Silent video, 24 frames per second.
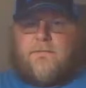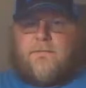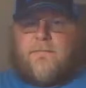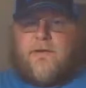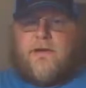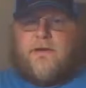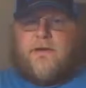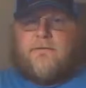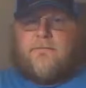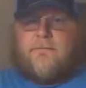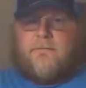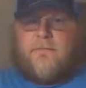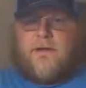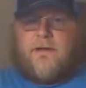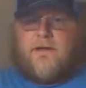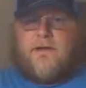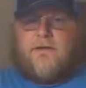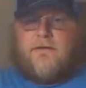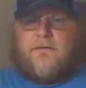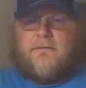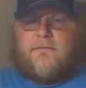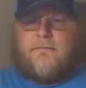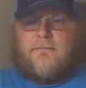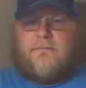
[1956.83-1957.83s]
pick
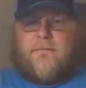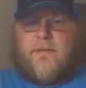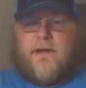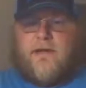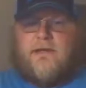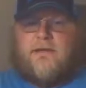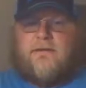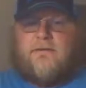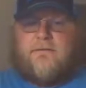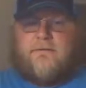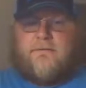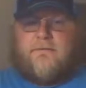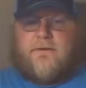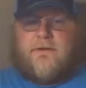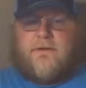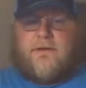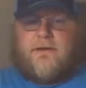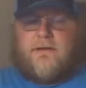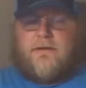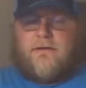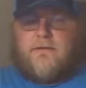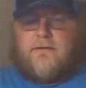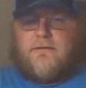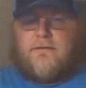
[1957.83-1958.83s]
my baits
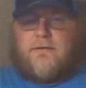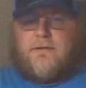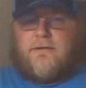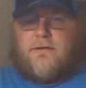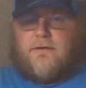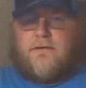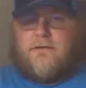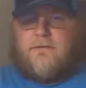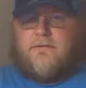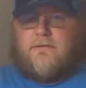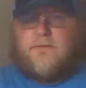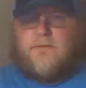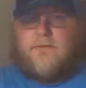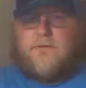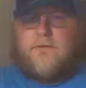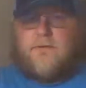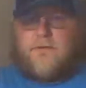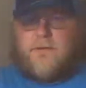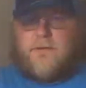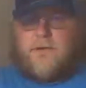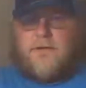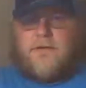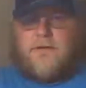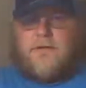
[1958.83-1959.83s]
video here
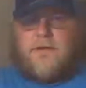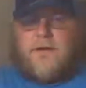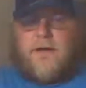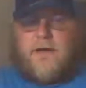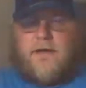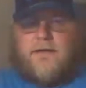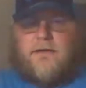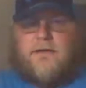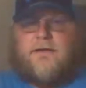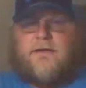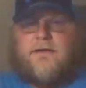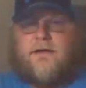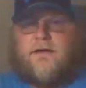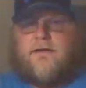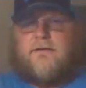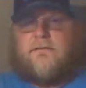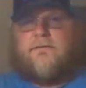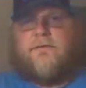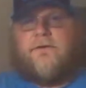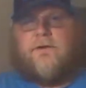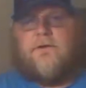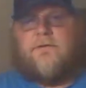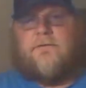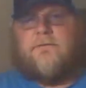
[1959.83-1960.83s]
shortly. I did
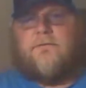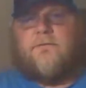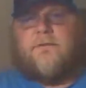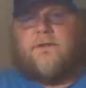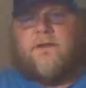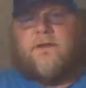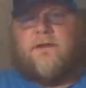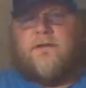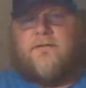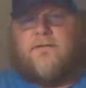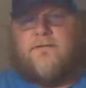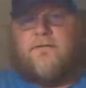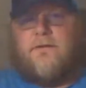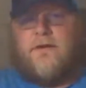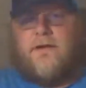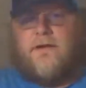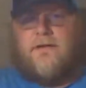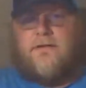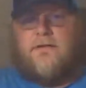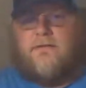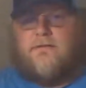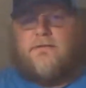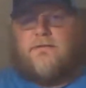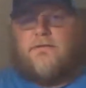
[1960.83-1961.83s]
not film
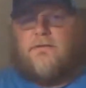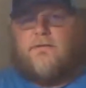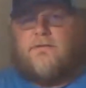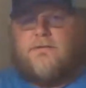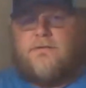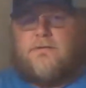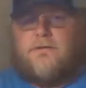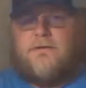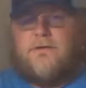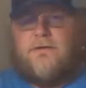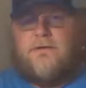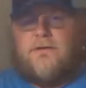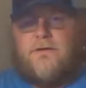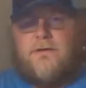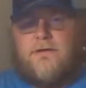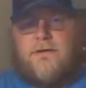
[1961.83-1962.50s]
inside the store.